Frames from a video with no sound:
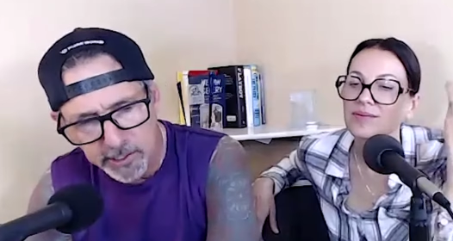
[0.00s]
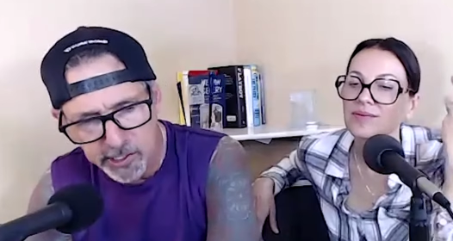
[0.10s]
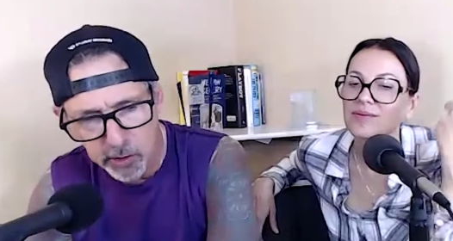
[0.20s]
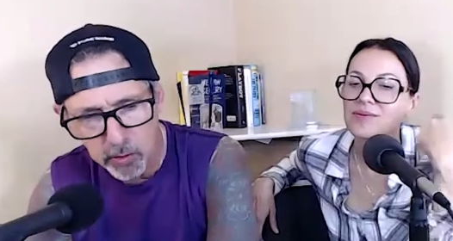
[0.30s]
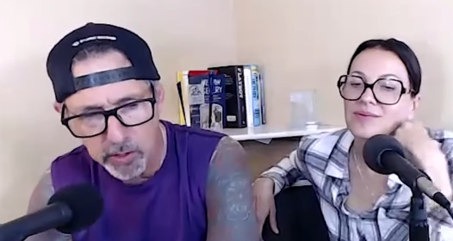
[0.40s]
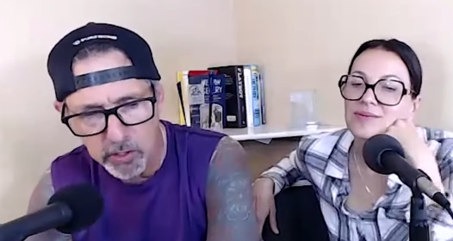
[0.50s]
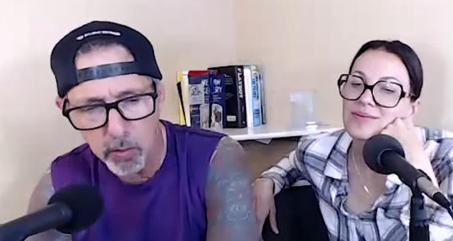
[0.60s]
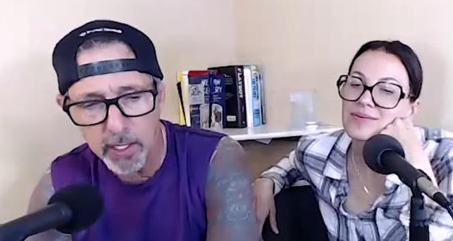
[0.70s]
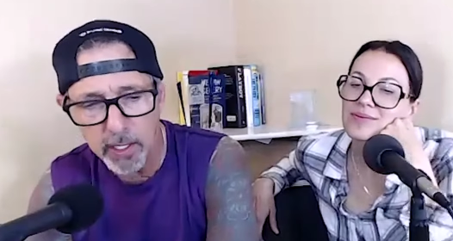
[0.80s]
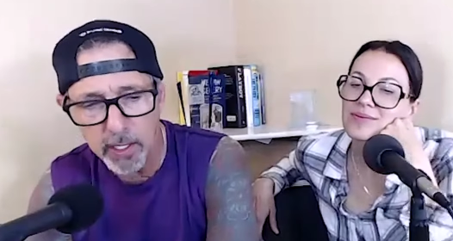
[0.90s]
Speaker 1: sure, so
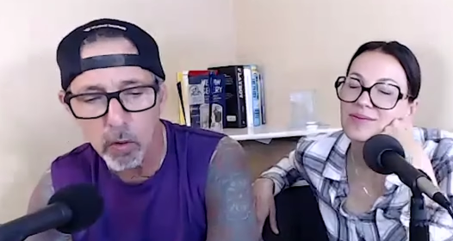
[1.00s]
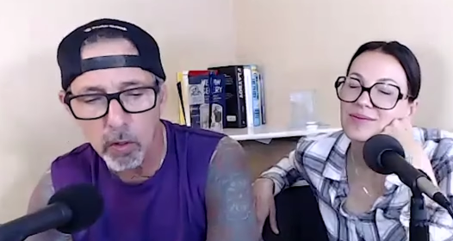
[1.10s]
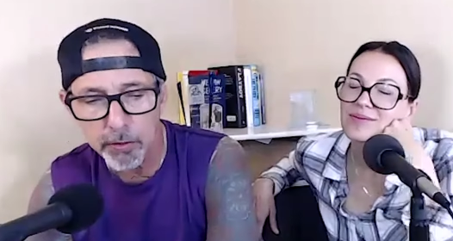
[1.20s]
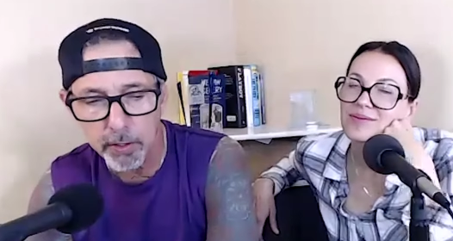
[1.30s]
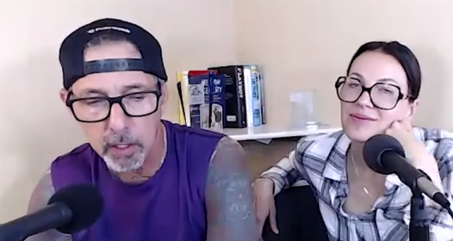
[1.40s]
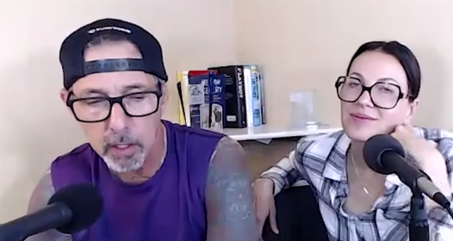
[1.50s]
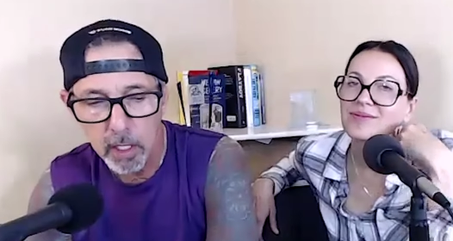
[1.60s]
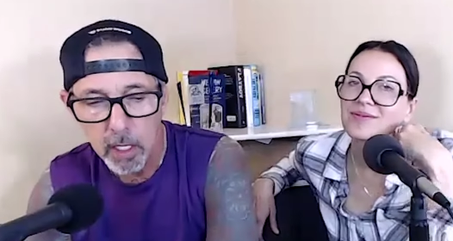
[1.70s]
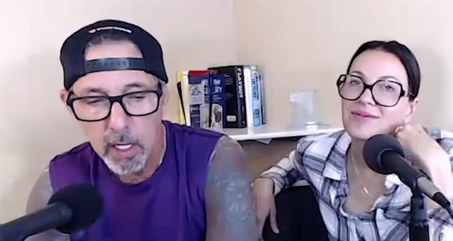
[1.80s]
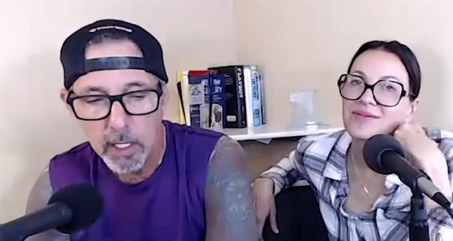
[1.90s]
mm-hmm. I called her.
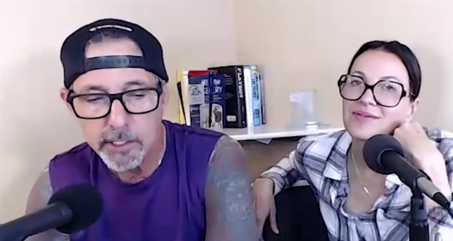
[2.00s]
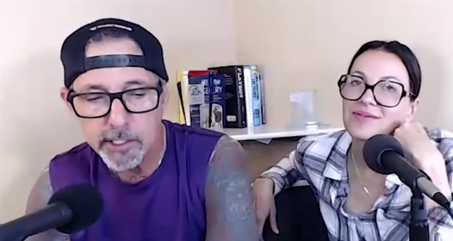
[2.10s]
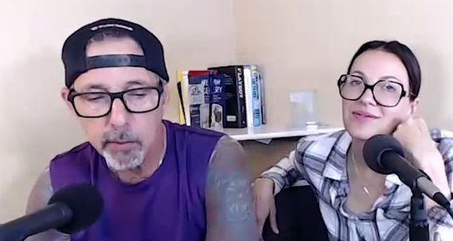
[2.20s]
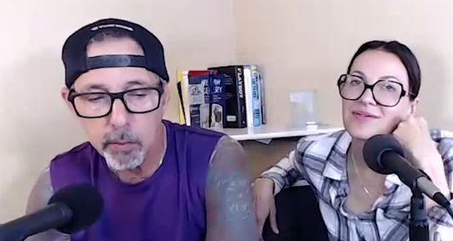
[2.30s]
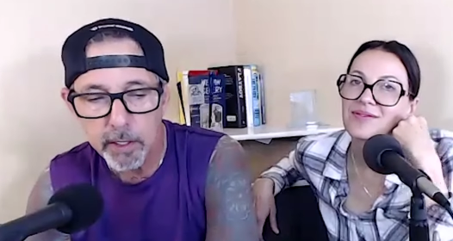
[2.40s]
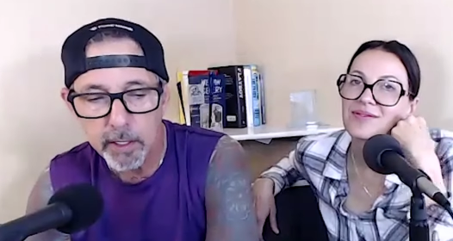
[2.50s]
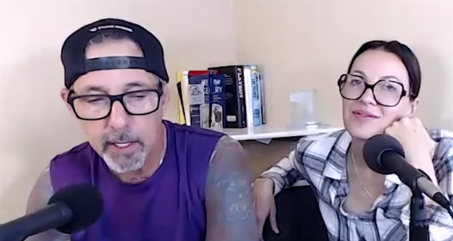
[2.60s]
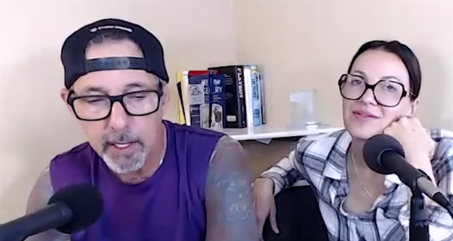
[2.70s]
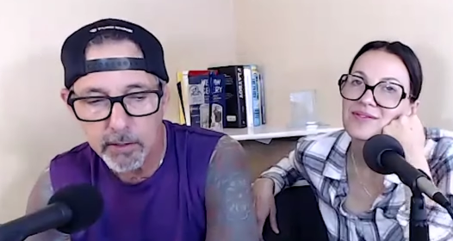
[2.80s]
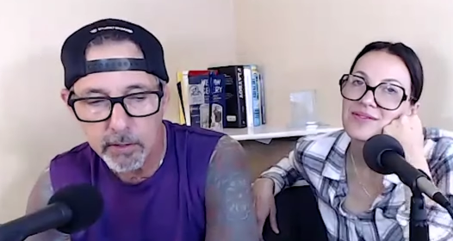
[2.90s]
She wouldn't
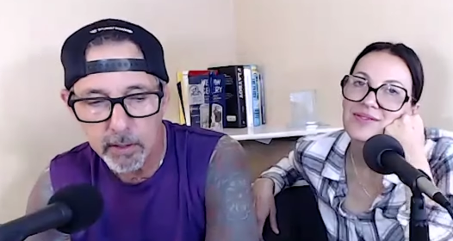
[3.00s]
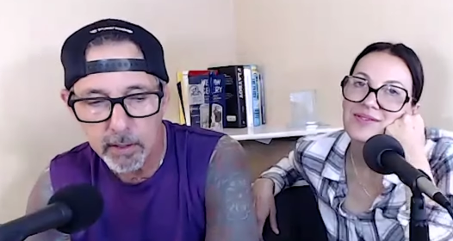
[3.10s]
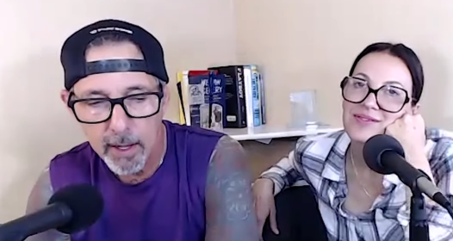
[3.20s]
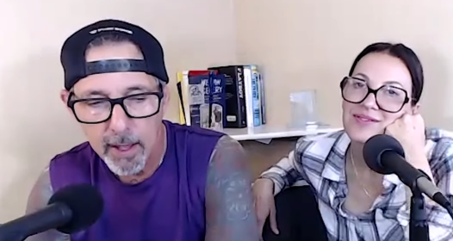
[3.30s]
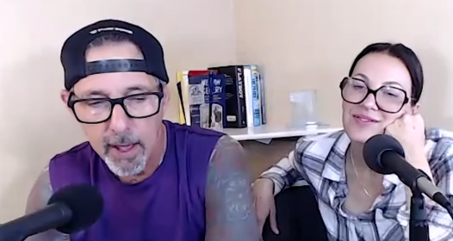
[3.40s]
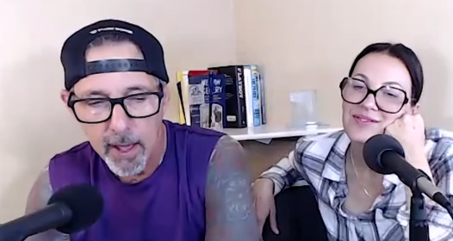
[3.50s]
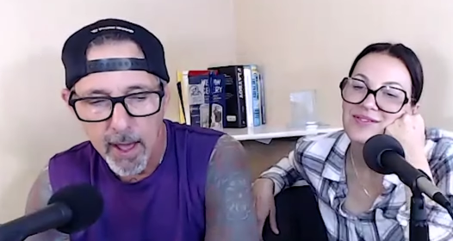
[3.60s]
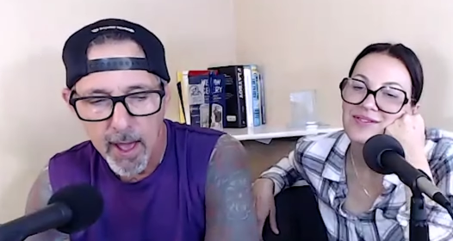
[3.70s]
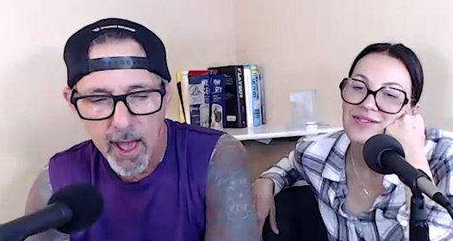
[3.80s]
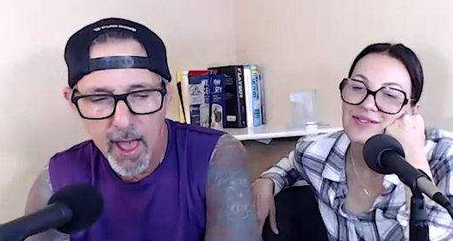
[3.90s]
answer,
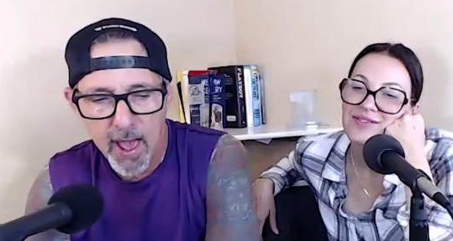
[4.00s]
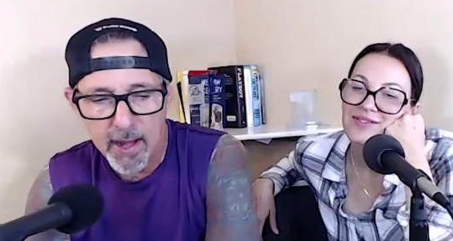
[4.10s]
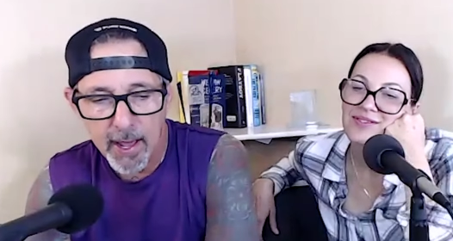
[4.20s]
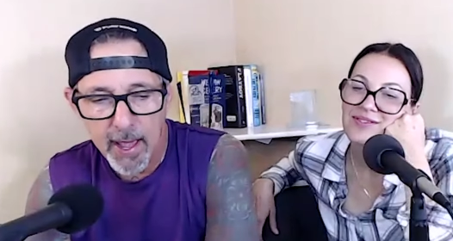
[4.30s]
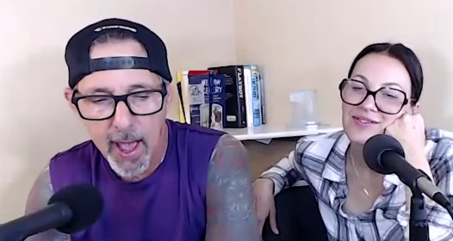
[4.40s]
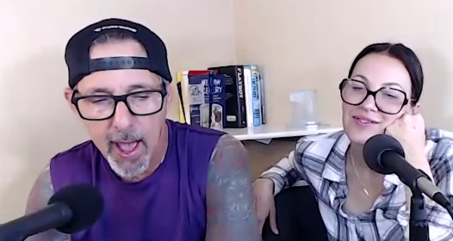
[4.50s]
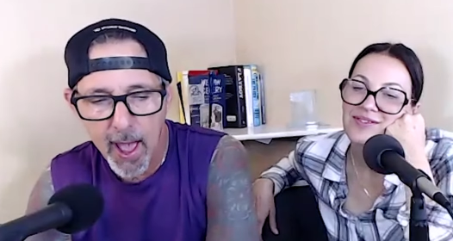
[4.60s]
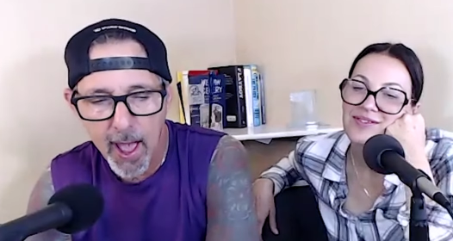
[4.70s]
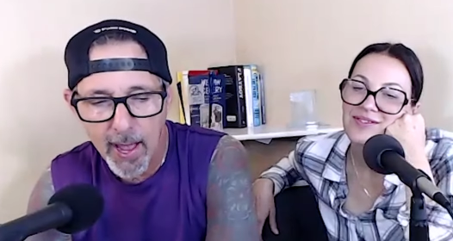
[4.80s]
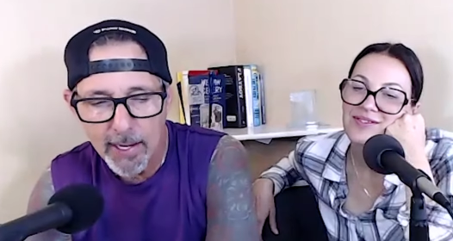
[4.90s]
and I
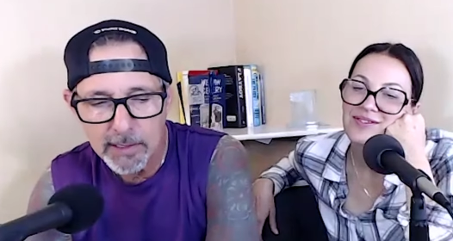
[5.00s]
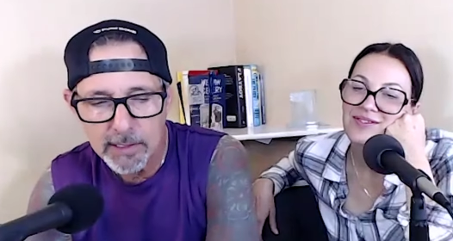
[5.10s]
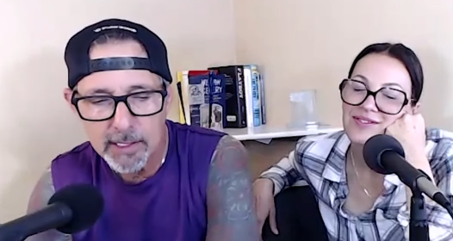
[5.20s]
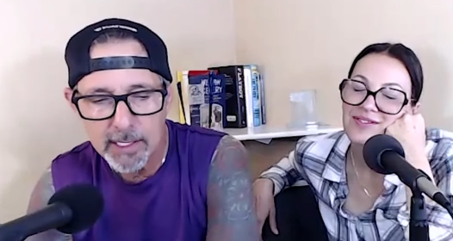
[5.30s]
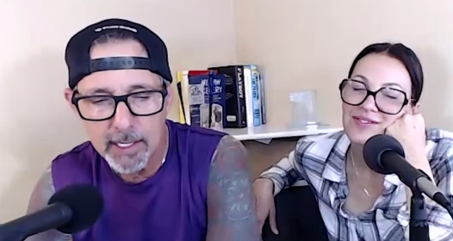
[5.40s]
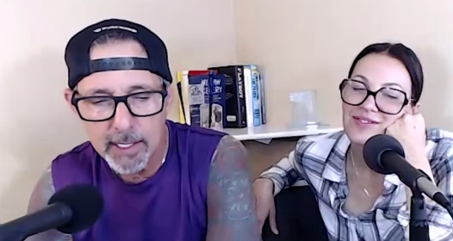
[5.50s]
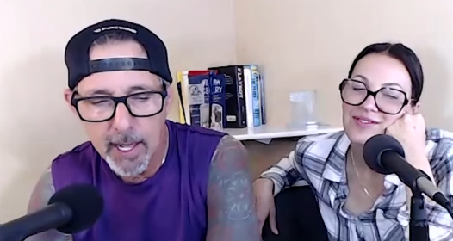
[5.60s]
had to get